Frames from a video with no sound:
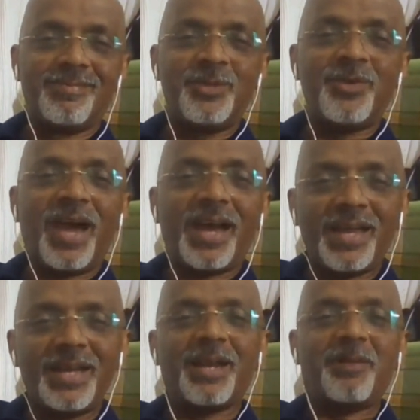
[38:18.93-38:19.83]
You add
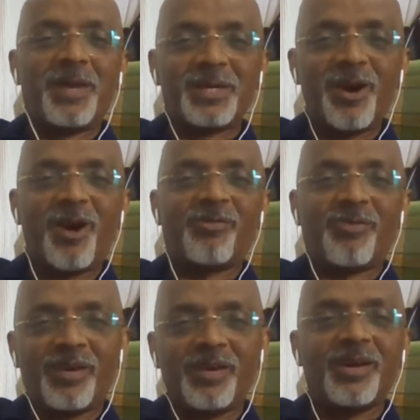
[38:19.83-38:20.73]
a little bit of
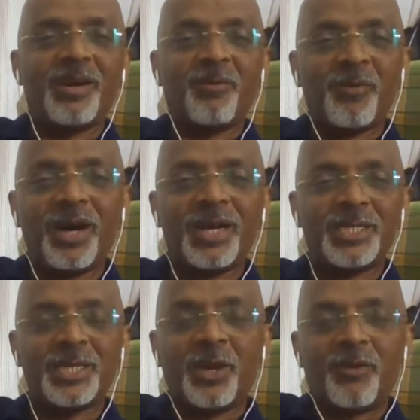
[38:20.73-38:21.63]

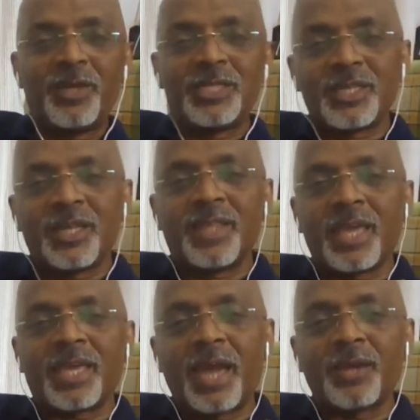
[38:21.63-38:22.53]
words which they
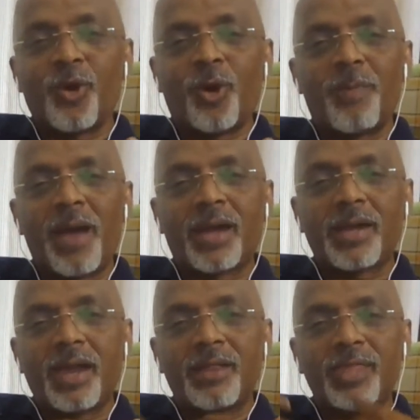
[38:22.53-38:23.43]
can go back
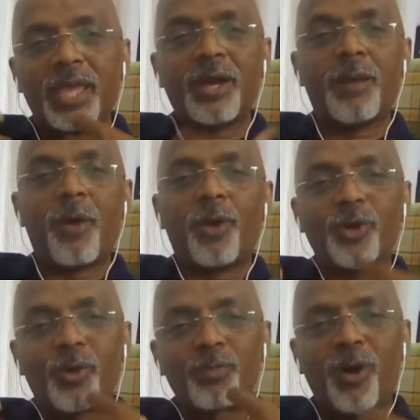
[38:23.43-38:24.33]
and think about
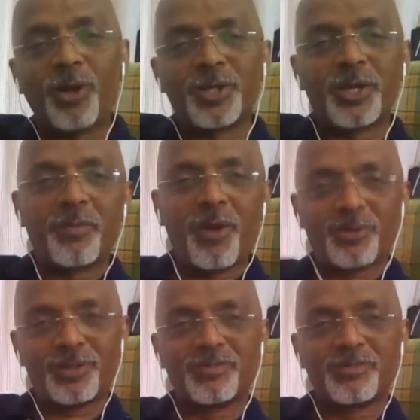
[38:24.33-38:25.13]
or ponder about.